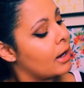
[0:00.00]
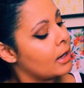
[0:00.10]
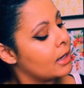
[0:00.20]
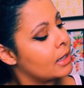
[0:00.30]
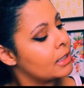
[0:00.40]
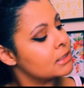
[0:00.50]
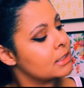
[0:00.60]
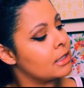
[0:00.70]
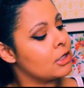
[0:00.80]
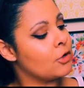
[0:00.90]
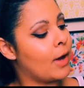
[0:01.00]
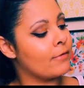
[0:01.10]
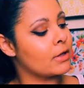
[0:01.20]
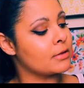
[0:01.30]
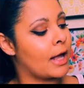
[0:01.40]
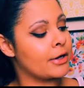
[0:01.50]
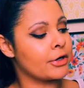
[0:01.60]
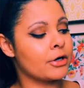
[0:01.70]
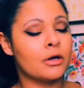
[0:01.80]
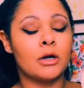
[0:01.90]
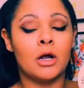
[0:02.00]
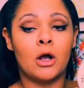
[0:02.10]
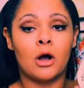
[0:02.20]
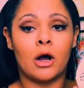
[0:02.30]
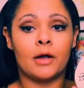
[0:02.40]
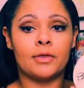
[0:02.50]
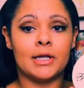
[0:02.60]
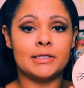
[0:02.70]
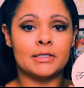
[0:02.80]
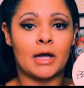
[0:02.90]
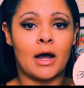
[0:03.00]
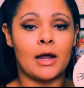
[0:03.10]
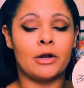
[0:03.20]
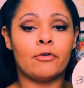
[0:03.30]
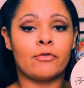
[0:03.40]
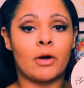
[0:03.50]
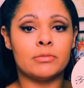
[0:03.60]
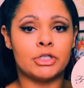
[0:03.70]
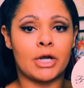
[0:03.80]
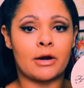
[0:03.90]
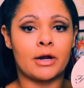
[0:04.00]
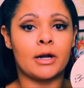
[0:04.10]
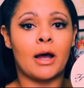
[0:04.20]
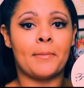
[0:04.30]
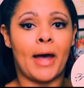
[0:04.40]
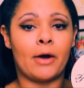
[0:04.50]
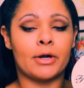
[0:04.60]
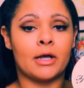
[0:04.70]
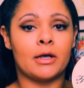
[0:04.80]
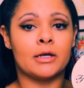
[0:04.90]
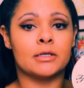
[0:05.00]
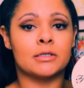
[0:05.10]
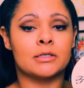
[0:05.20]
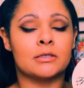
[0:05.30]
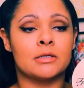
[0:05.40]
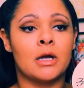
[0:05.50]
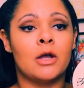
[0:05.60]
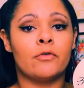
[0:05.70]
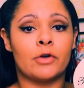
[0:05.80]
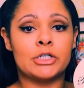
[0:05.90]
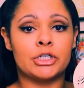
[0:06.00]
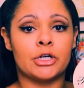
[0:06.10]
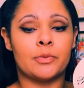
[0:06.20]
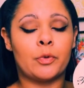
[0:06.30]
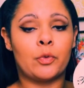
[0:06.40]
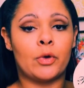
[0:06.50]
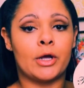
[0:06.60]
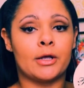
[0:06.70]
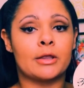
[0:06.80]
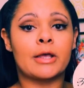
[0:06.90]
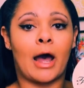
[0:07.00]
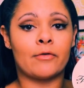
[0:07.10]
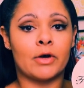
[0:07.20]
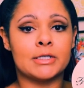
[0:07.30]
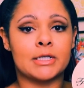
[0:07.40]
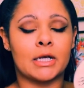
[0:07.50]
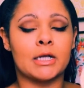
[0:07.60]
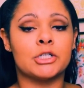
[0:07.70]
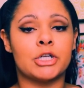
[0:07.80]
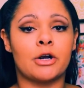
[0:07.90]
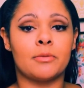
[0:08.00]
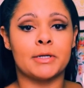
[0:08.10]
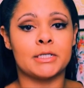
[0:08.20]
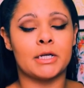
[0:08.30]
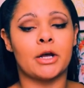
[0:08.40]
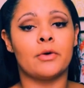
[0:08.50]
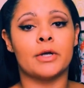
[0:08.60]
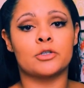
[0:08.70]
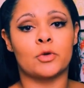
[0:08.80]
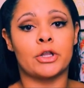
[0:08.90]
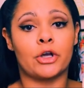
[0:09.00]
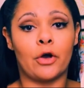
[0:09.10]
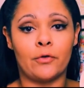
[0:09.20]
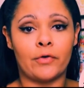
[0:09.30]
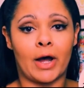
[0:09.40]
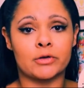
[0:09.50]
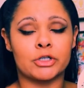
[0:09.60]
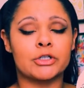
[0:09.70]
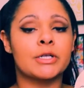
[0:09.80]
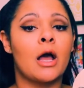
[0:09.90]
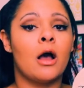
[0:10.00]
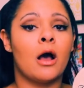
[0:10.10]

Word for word: And then you have a letter on this side from Jerrod about his friendship with Kat Von D. Jerrod Vandino is one of the co-founders